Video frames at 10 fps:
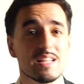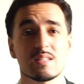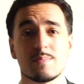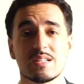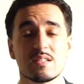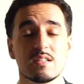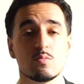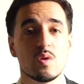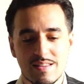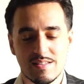especially
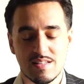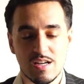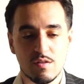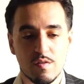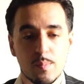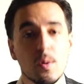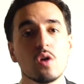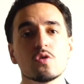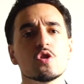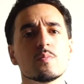with the sale of the
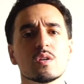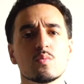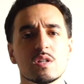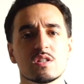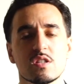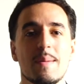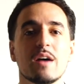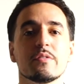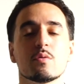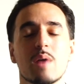Paul Newman, which
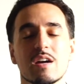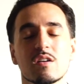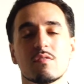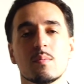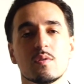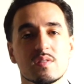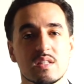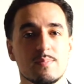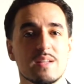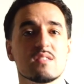held the record of the most
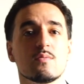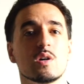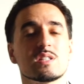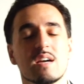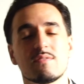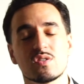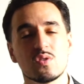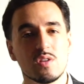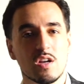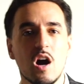expensive watch ever
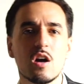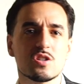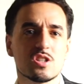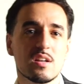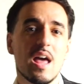sold at auction.